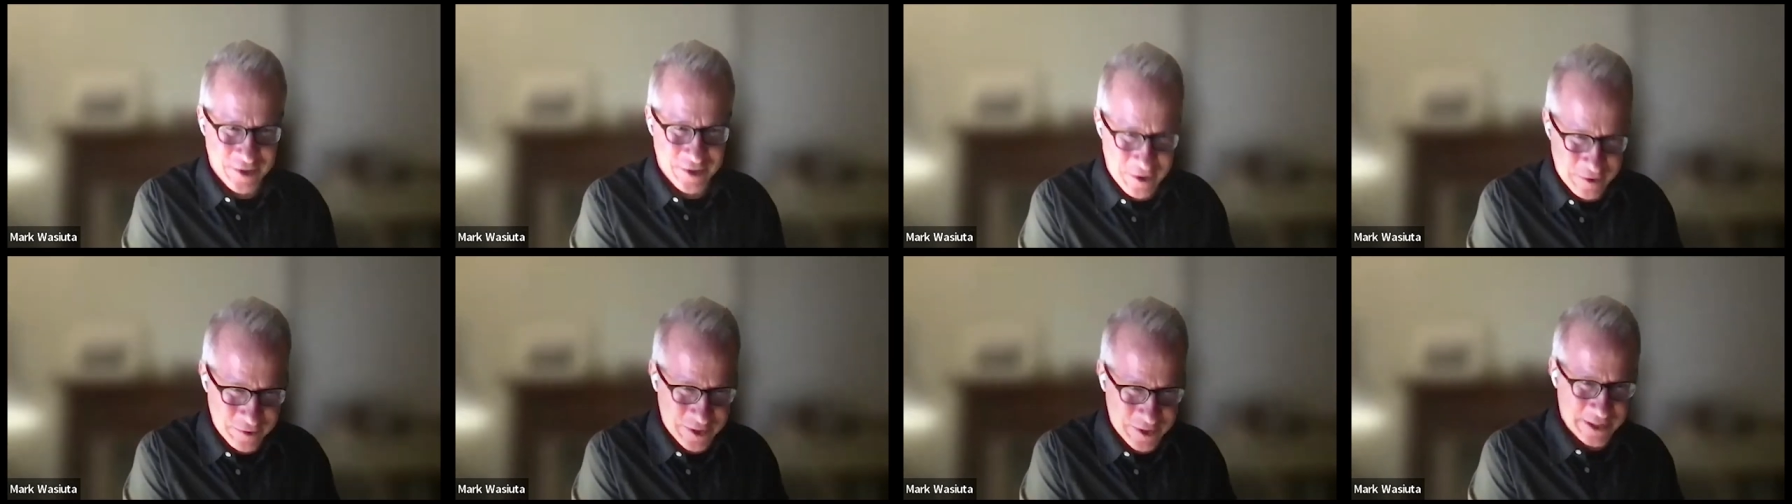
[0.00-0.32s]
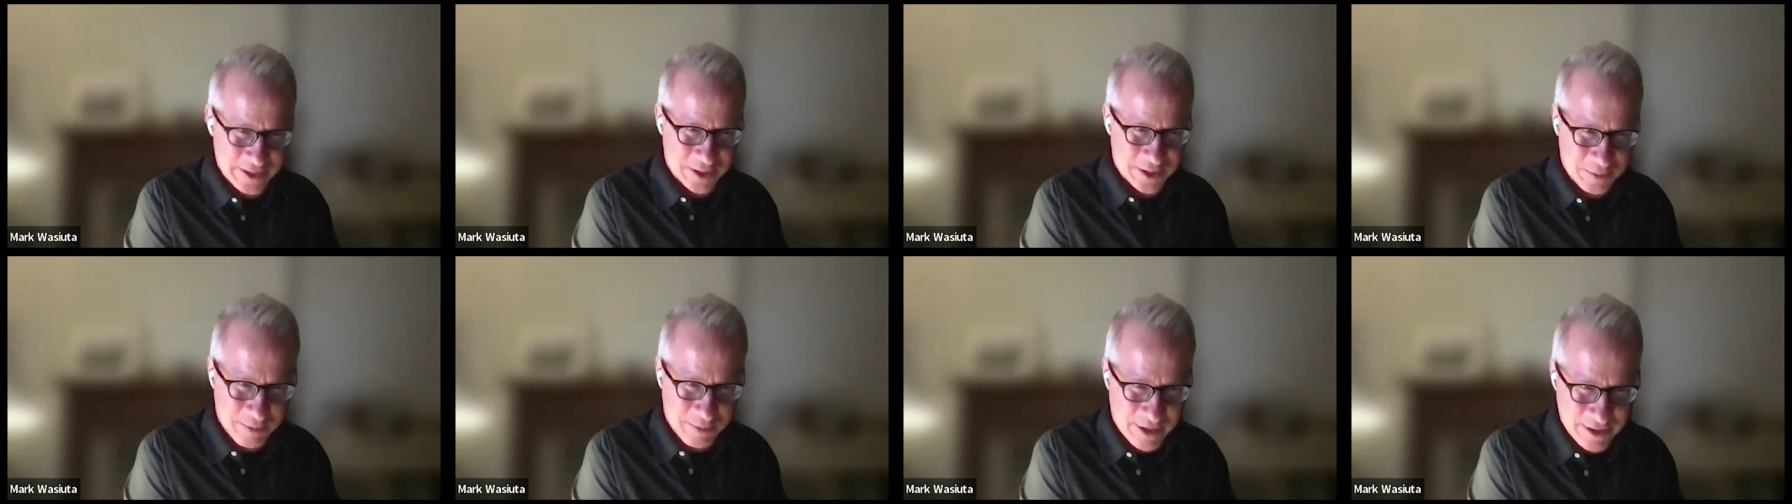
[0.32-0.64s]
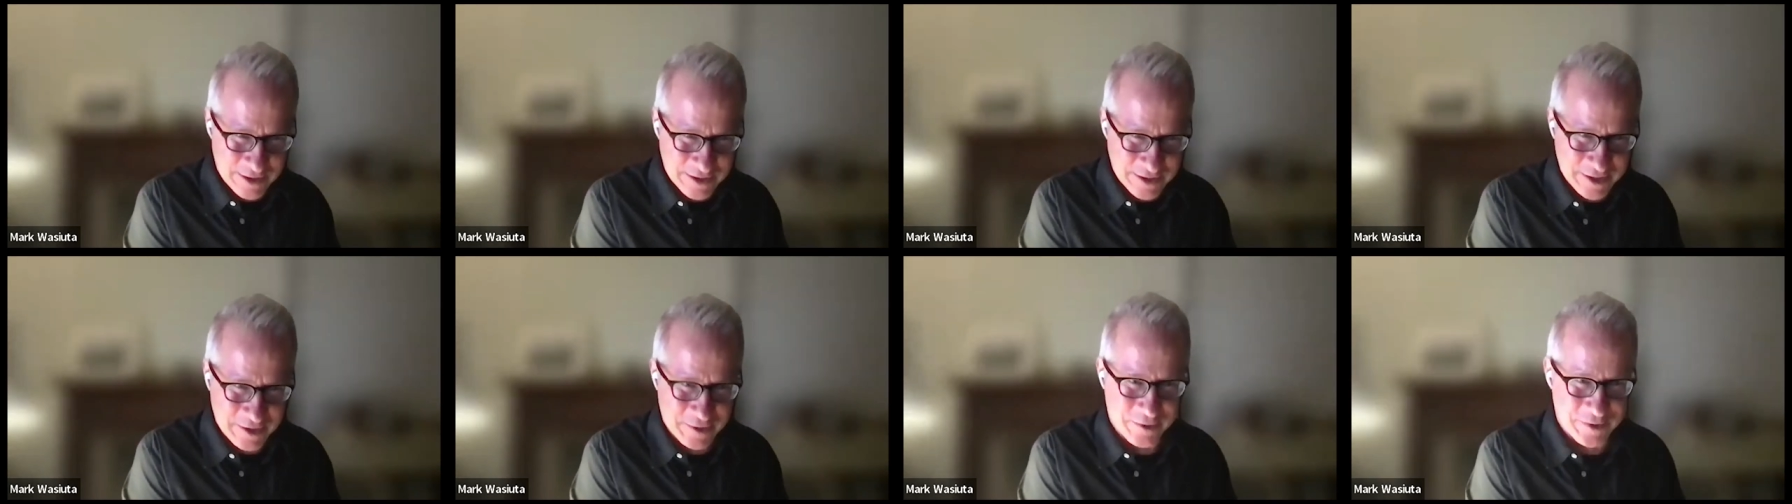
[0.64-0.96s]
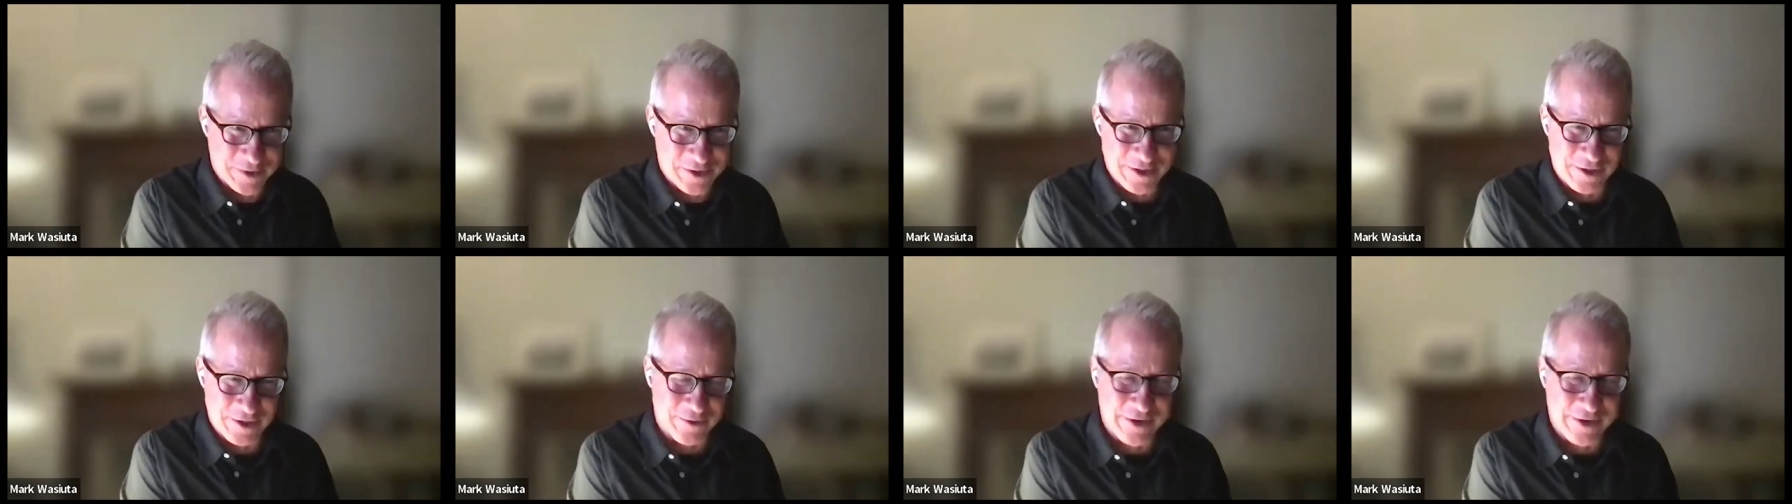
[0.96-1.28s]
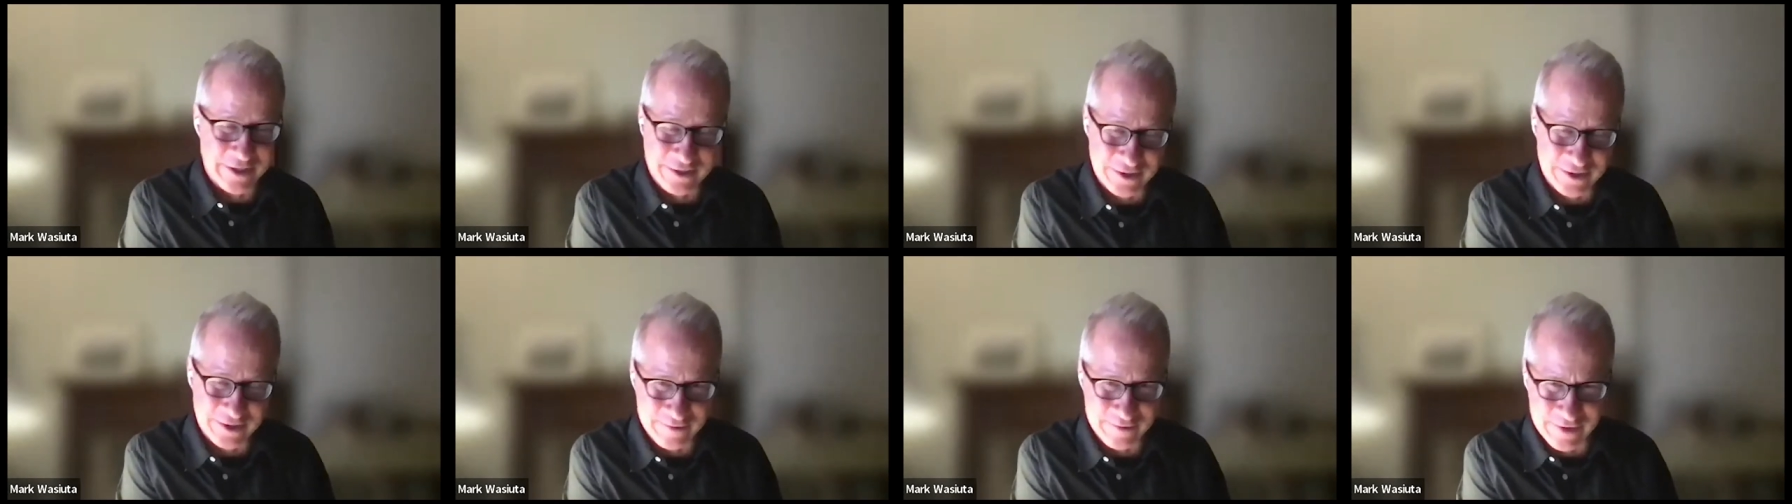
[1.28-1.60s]
There's Jose Esparza, who's the
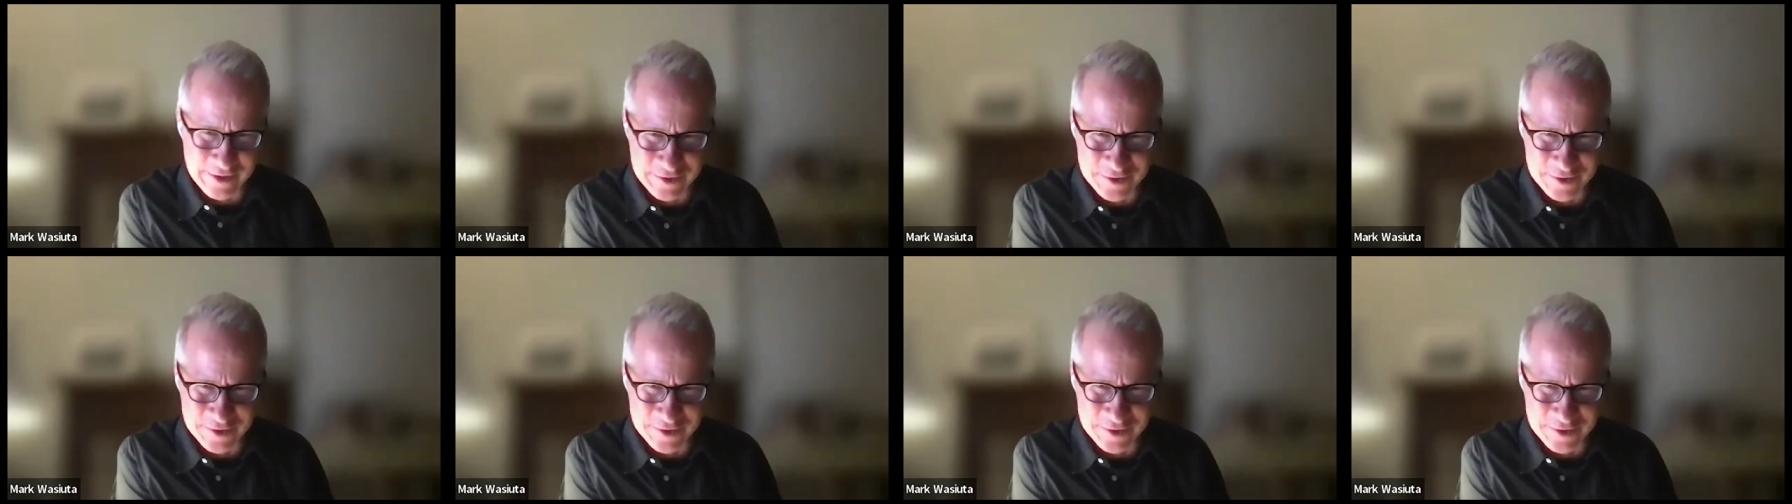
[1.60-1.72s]
director